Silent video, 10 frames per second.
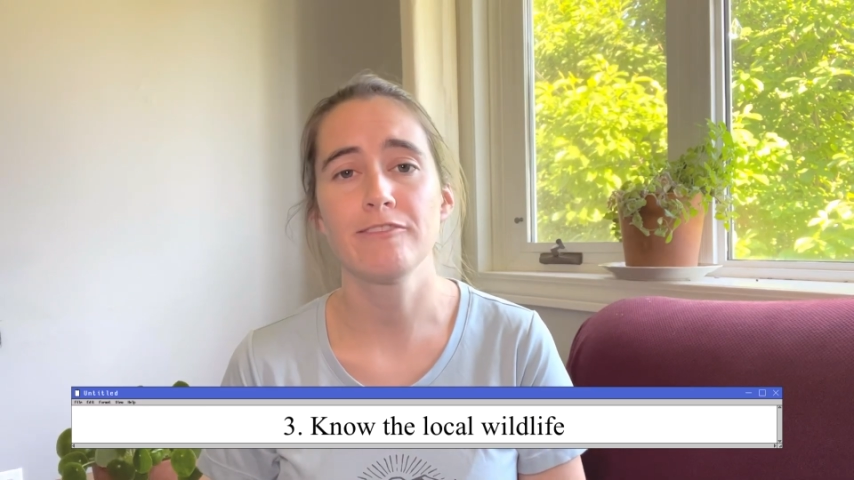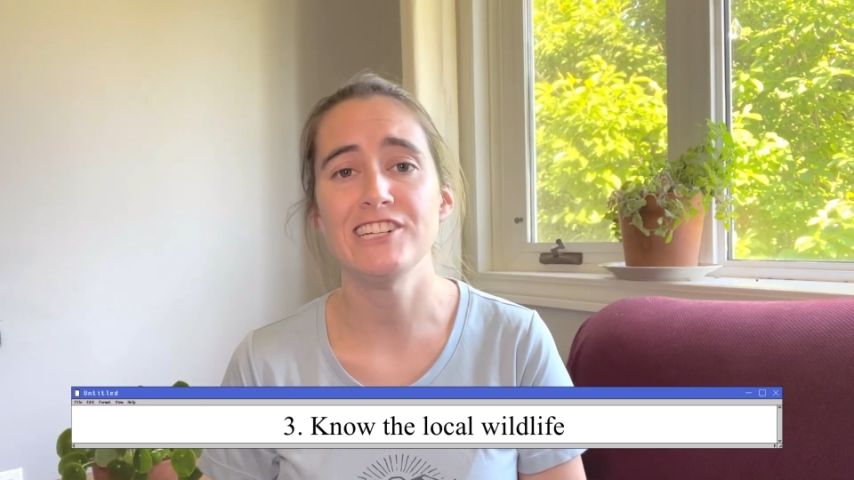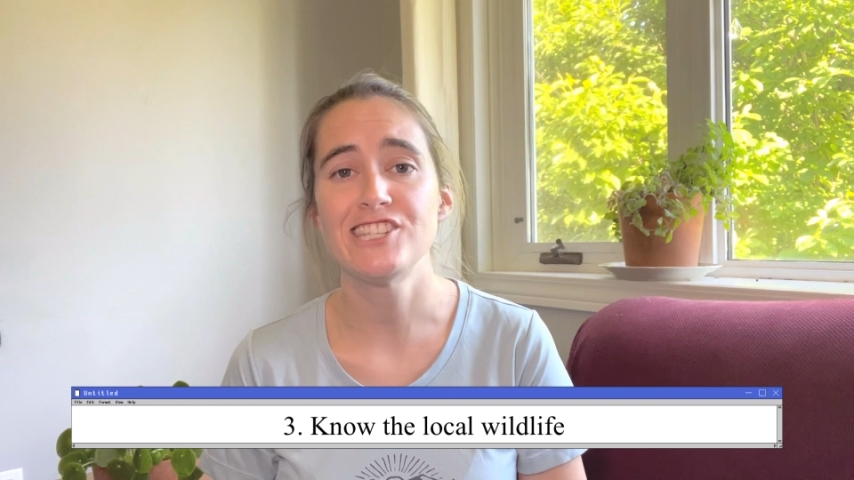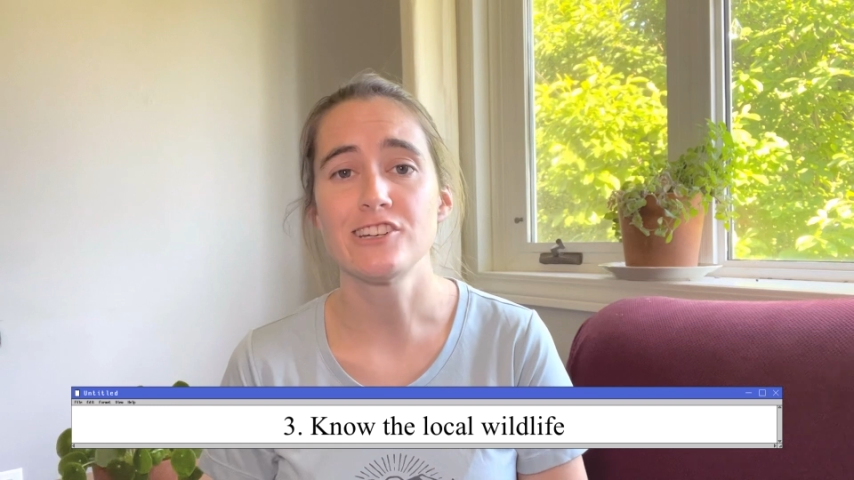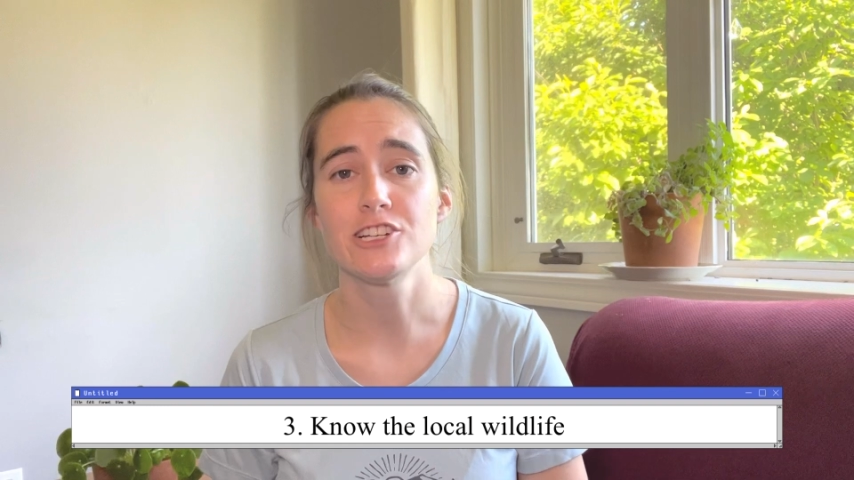
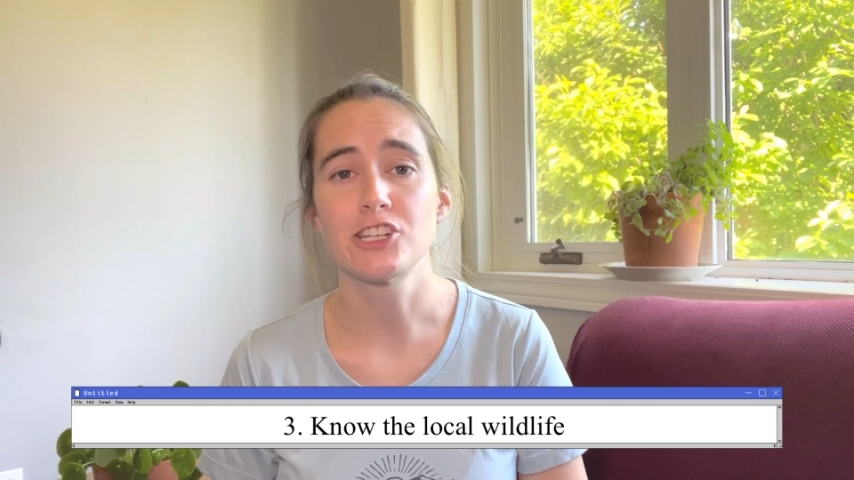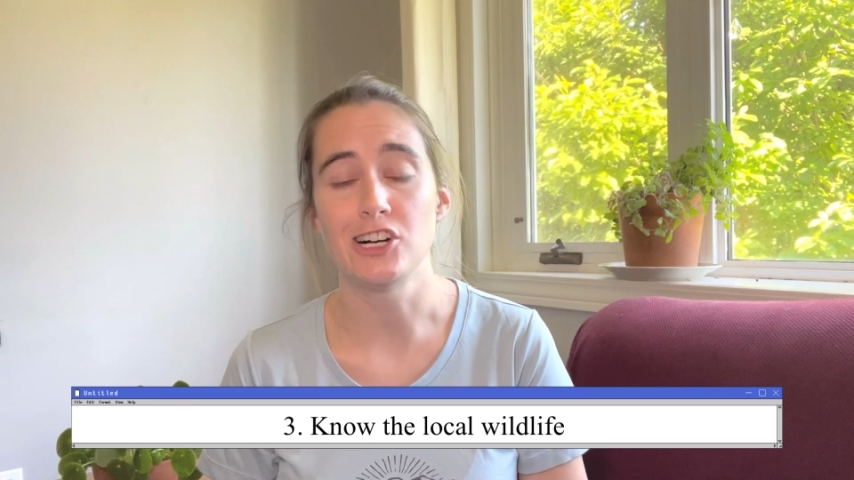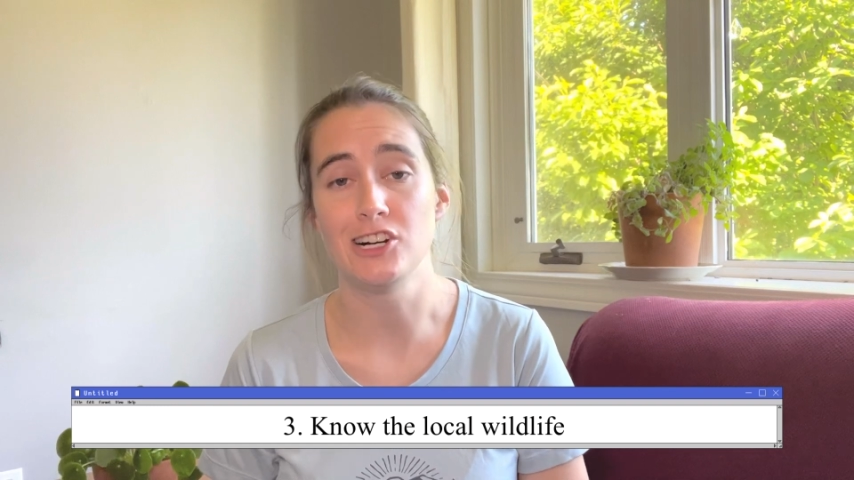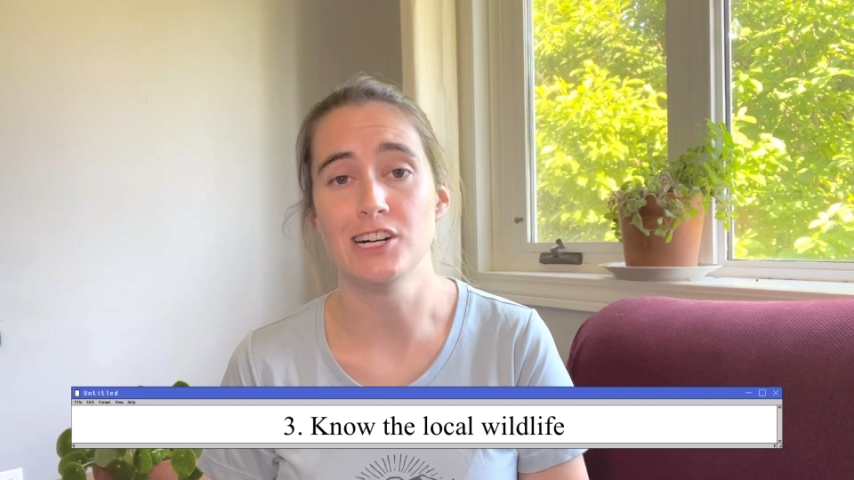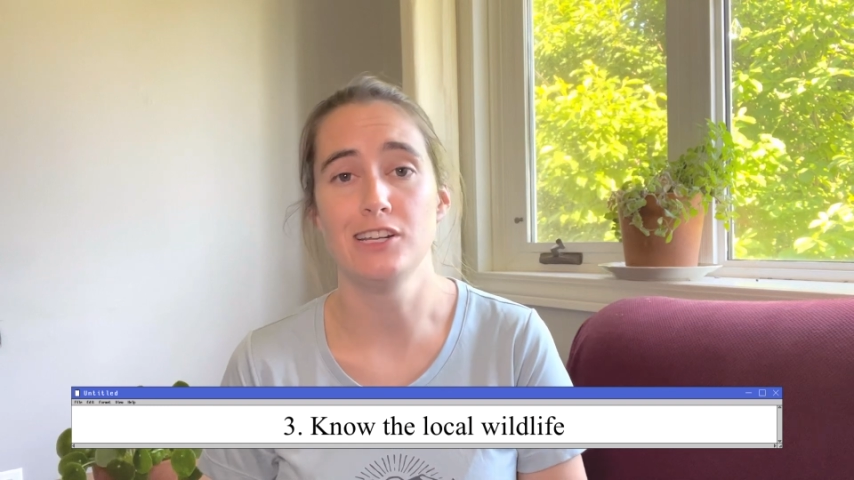research
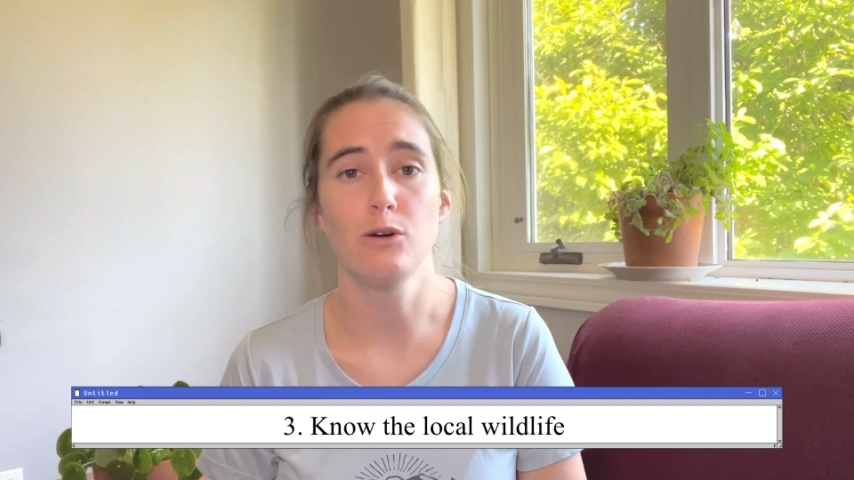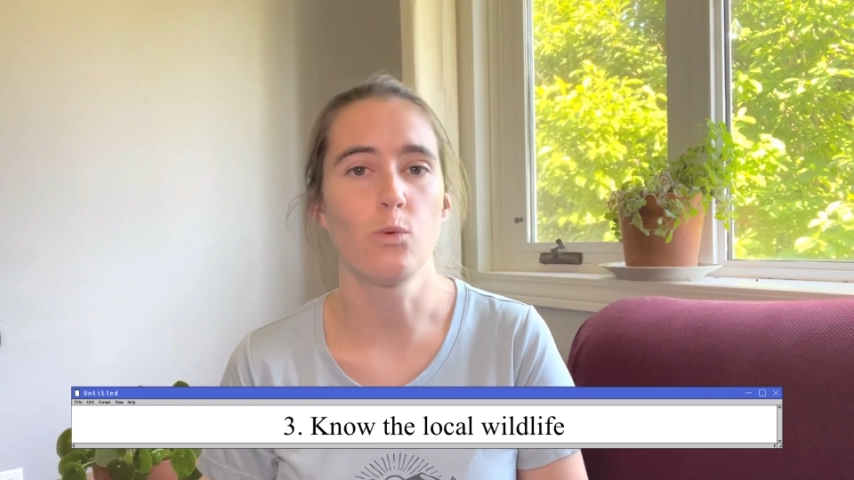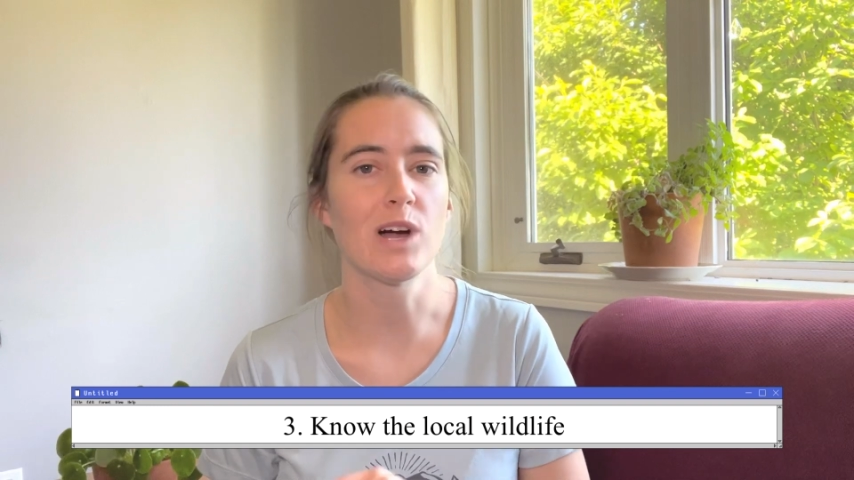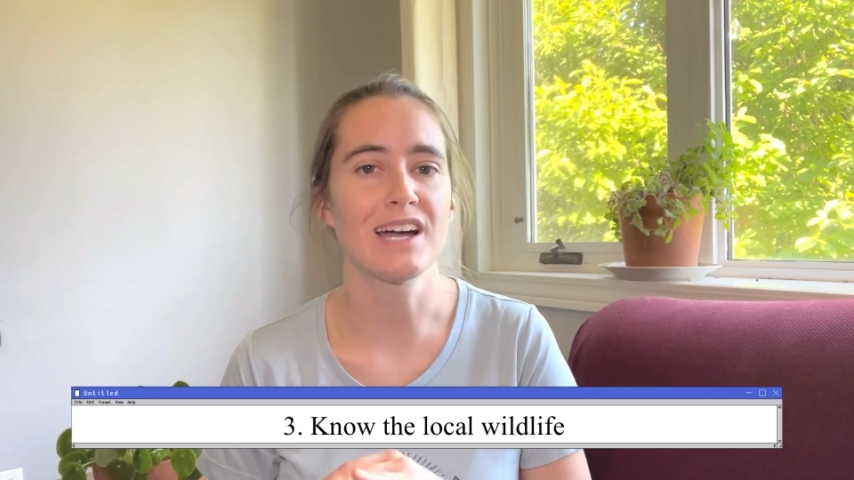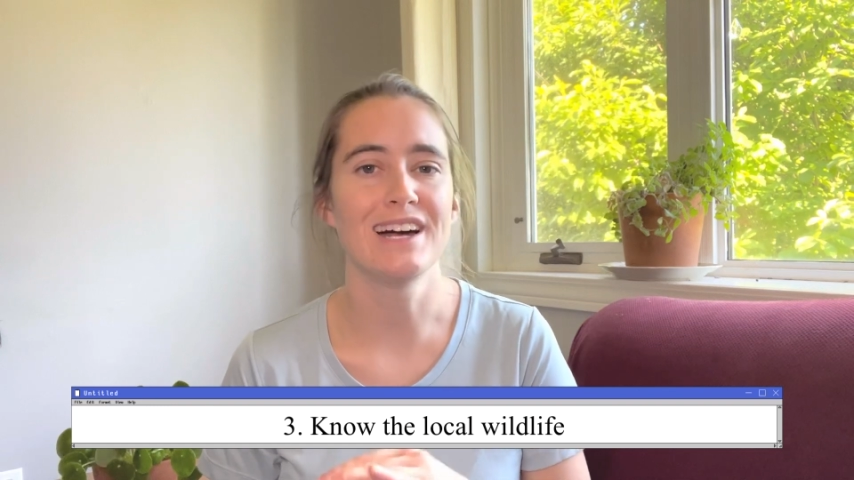on
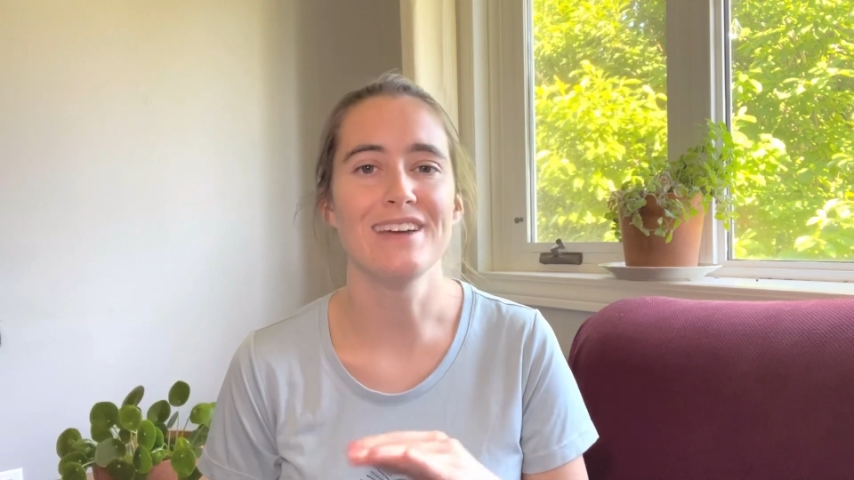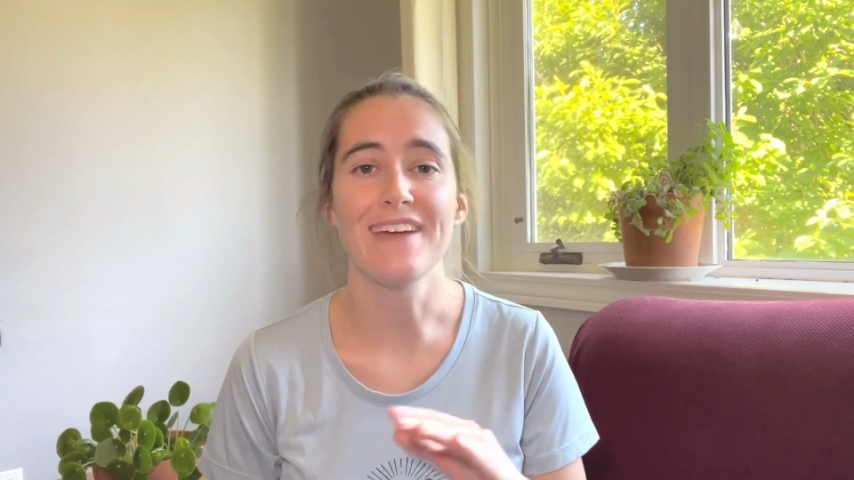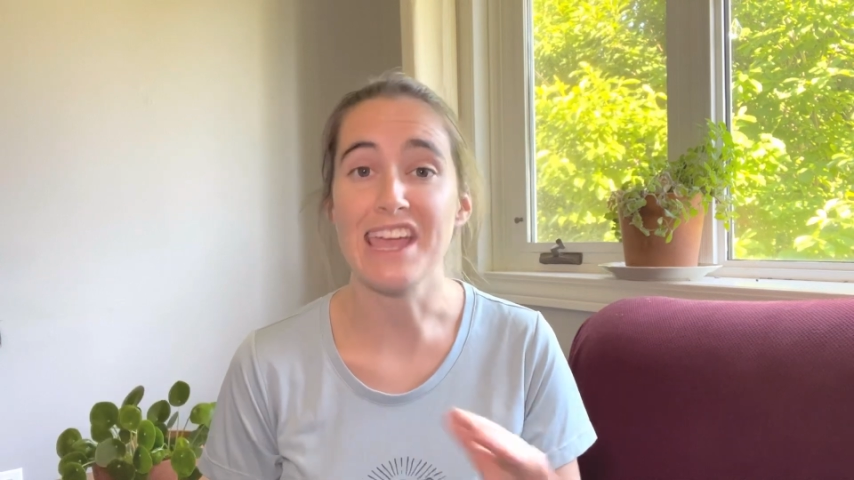what kind of